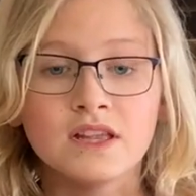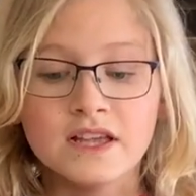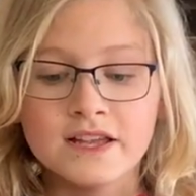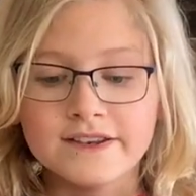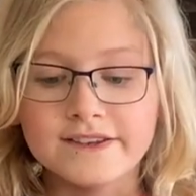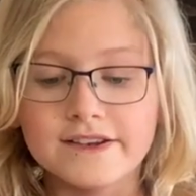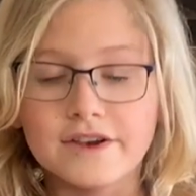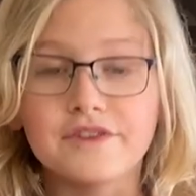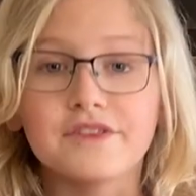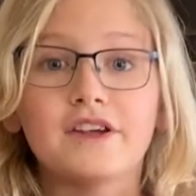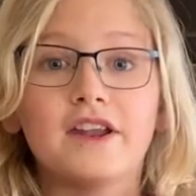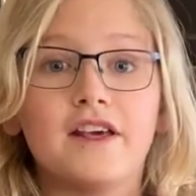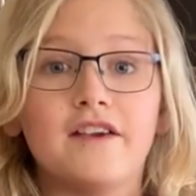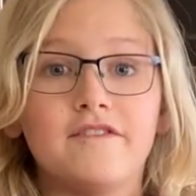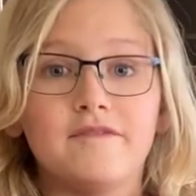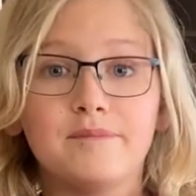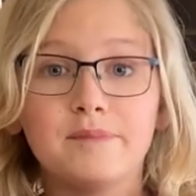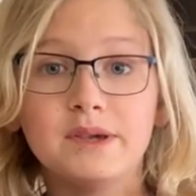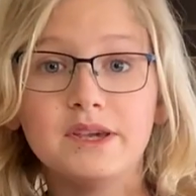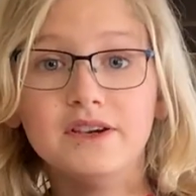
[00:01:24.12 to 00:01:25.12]
Now that
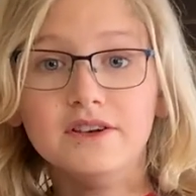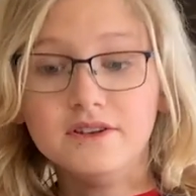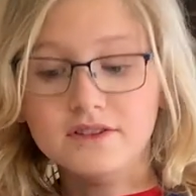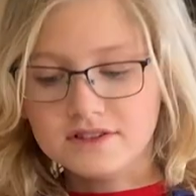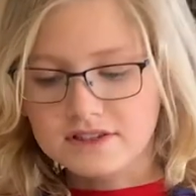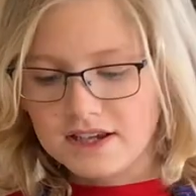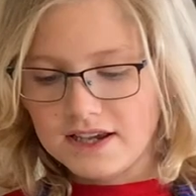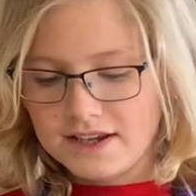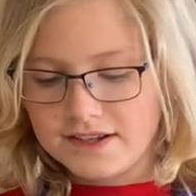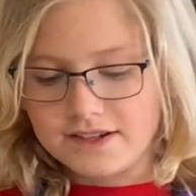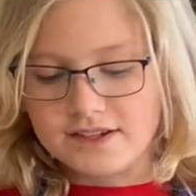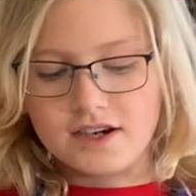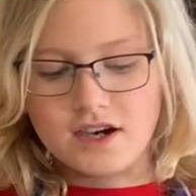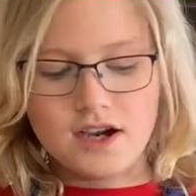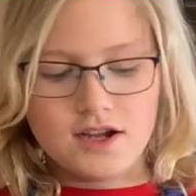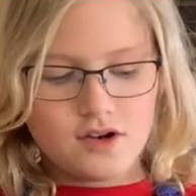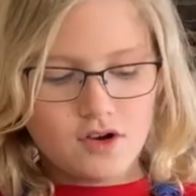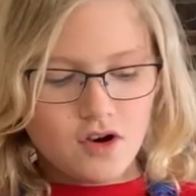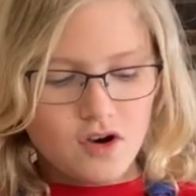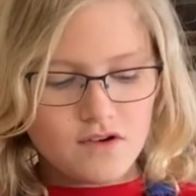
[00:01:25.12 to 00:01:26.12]
I've peeled and
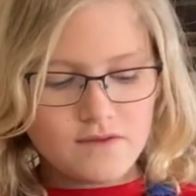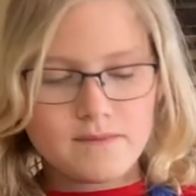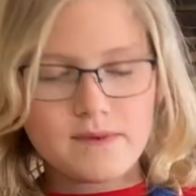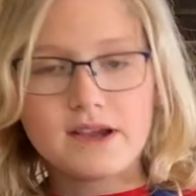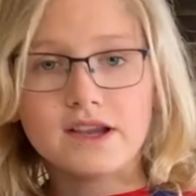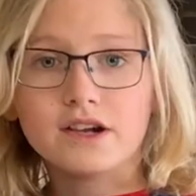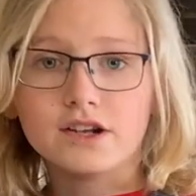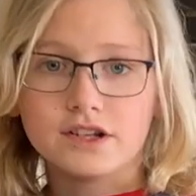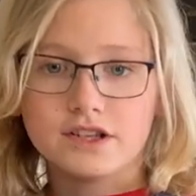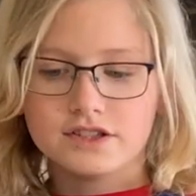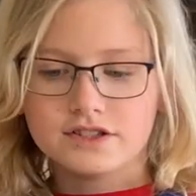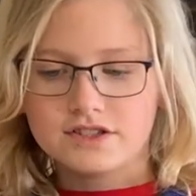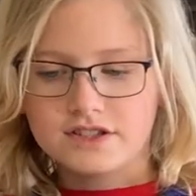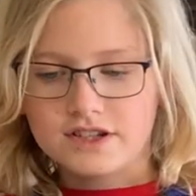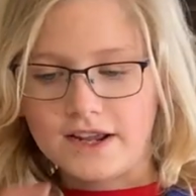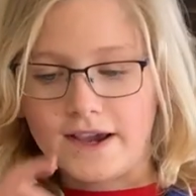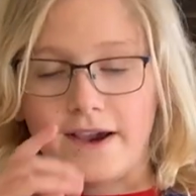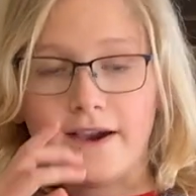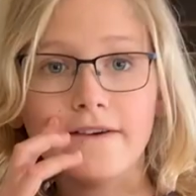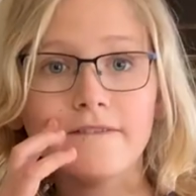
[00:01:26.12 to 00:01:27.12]
cut all my onions in
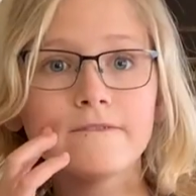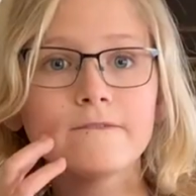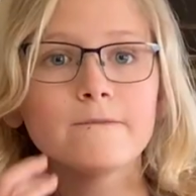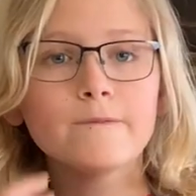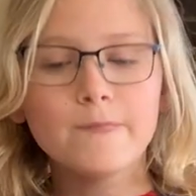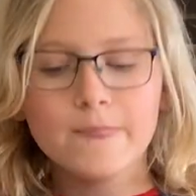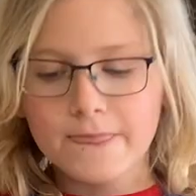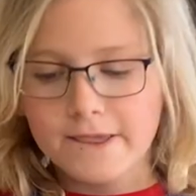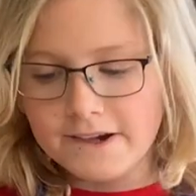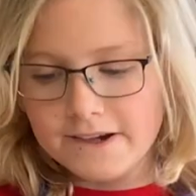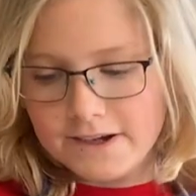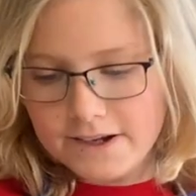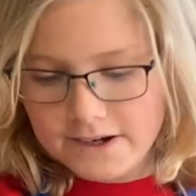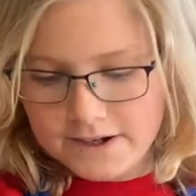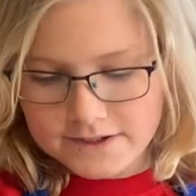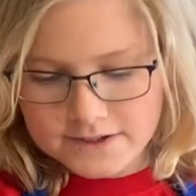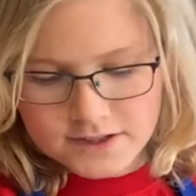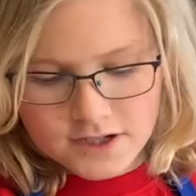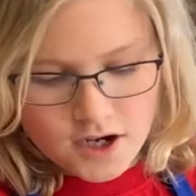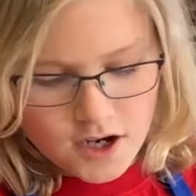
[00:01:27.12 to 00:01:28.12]
half, it
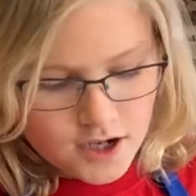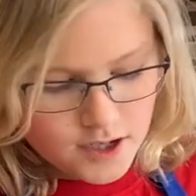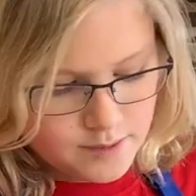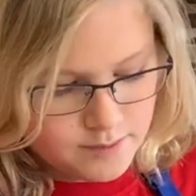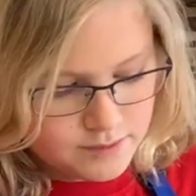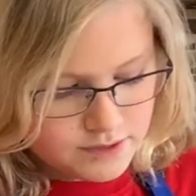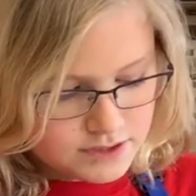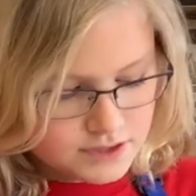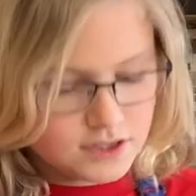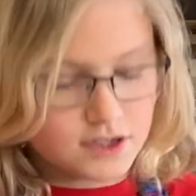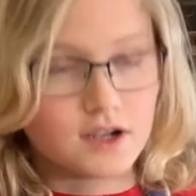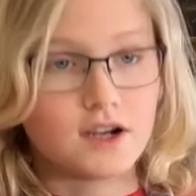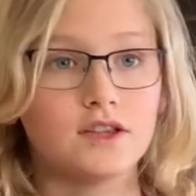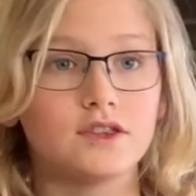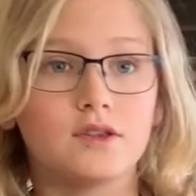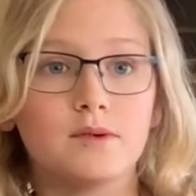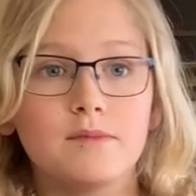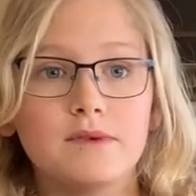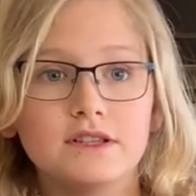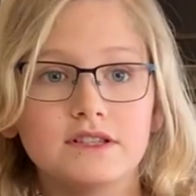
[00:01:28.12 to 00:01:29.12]
is time to cut
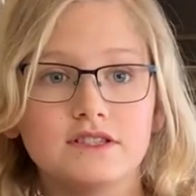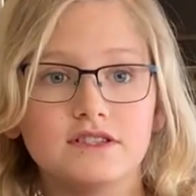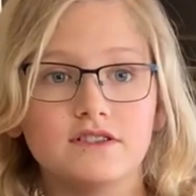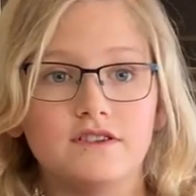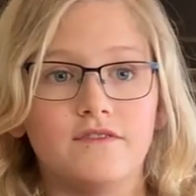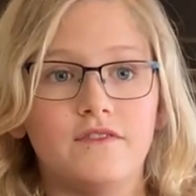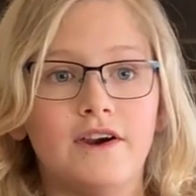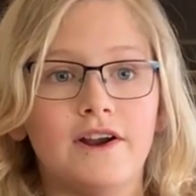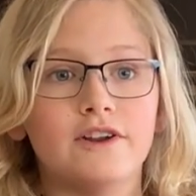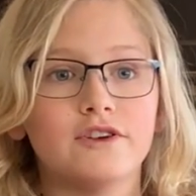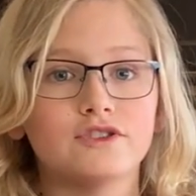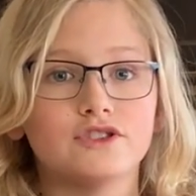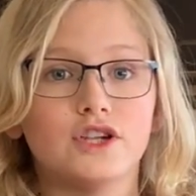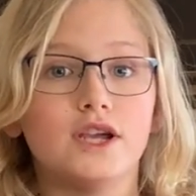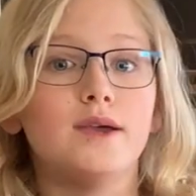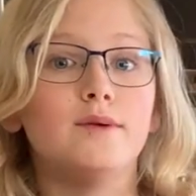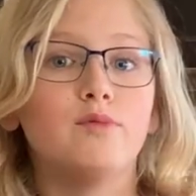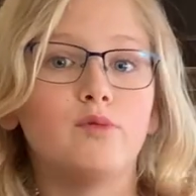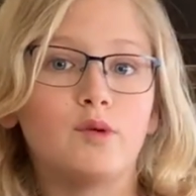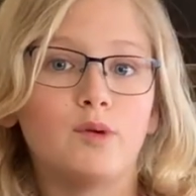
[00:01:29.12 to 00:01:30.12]
them into the final
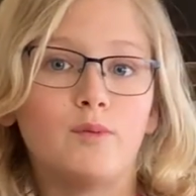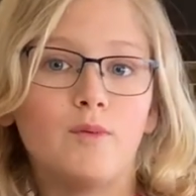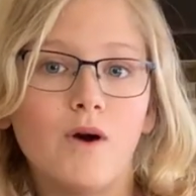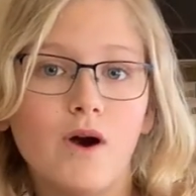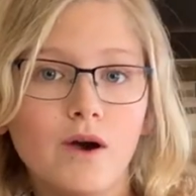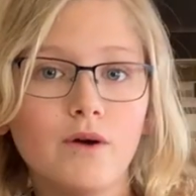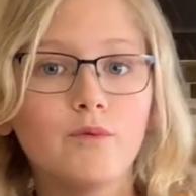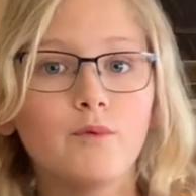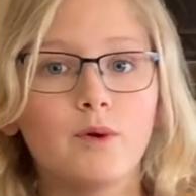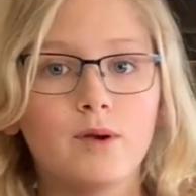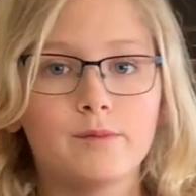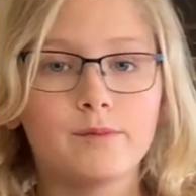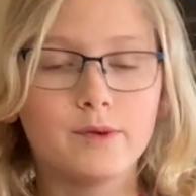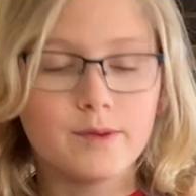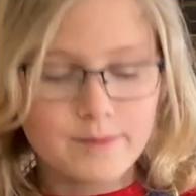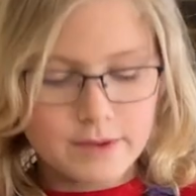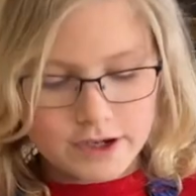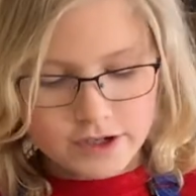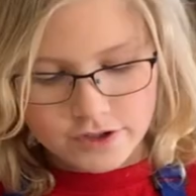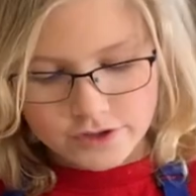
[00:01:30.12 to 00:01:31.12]
shape we want when we
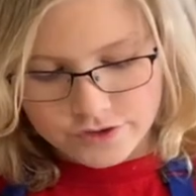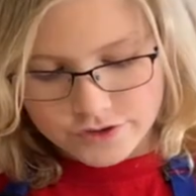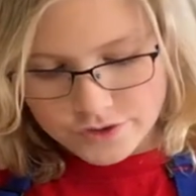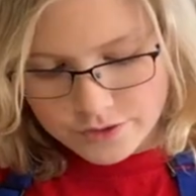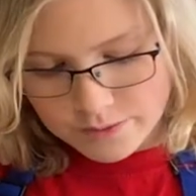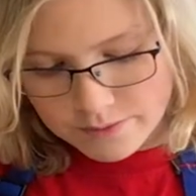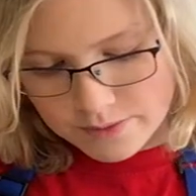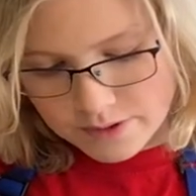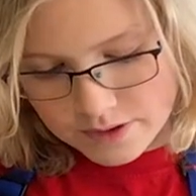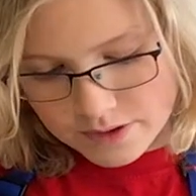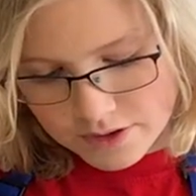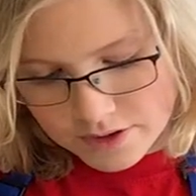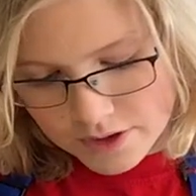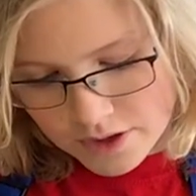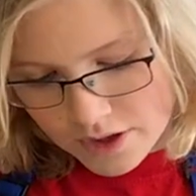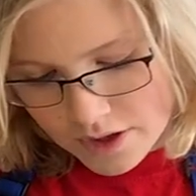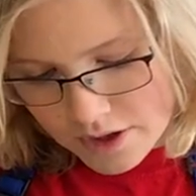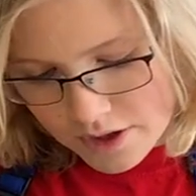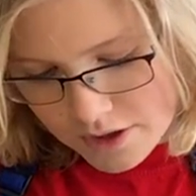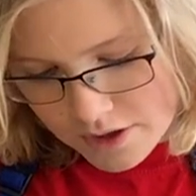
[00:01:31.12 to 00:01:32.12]
make our soup.
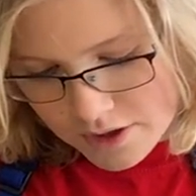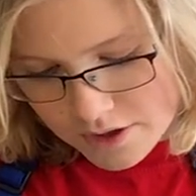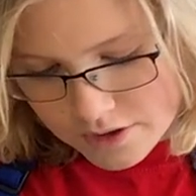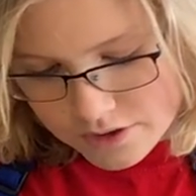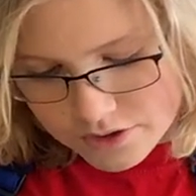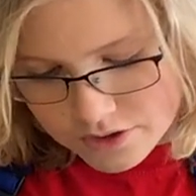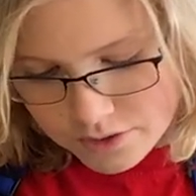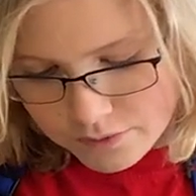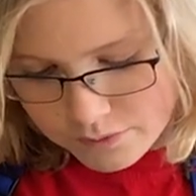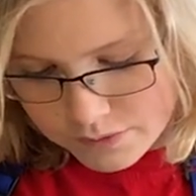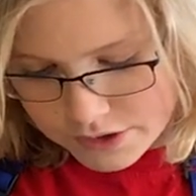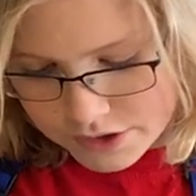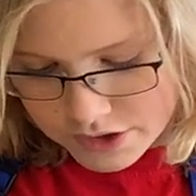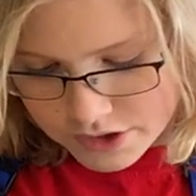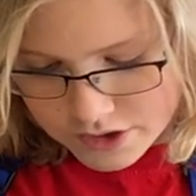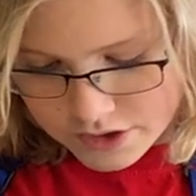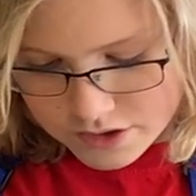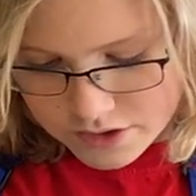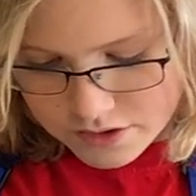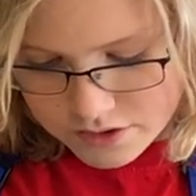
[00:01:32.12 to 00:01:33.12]
So we
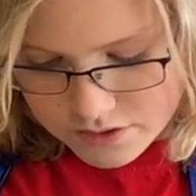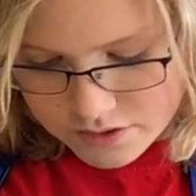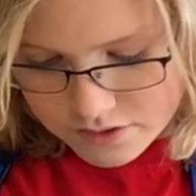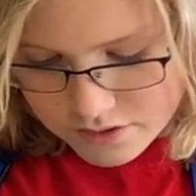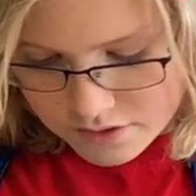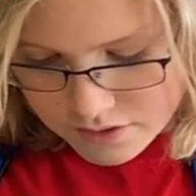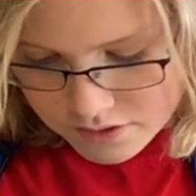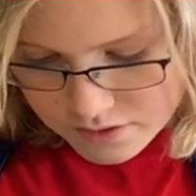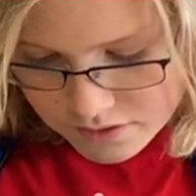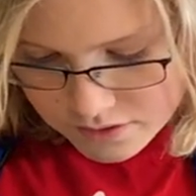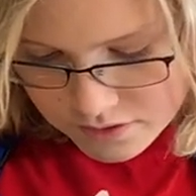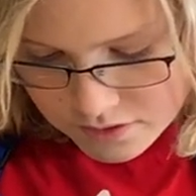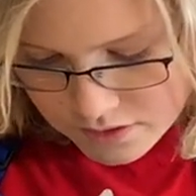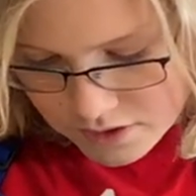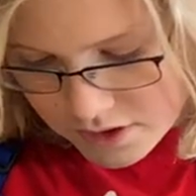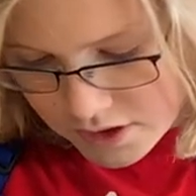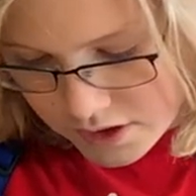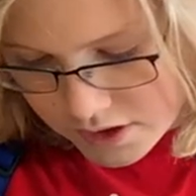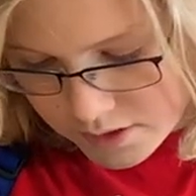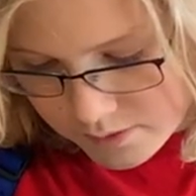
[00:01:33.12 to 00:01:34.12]
just
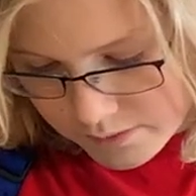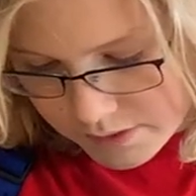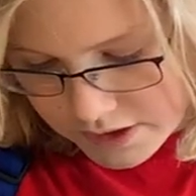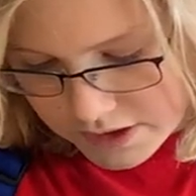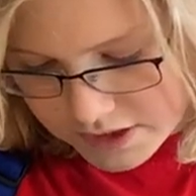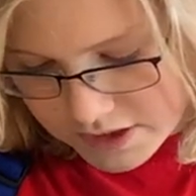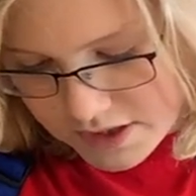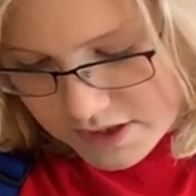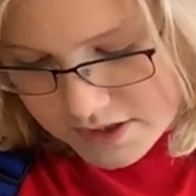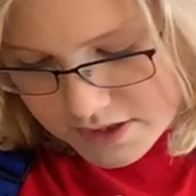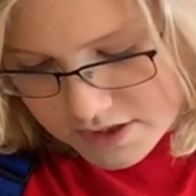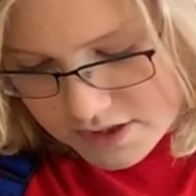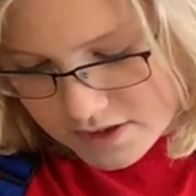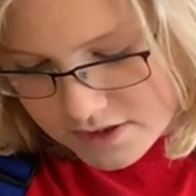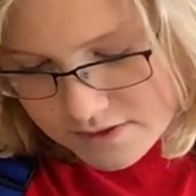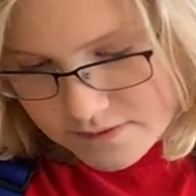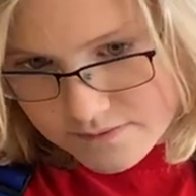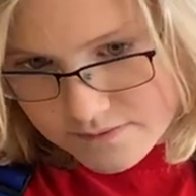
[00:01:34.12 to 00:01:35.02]
take them like this.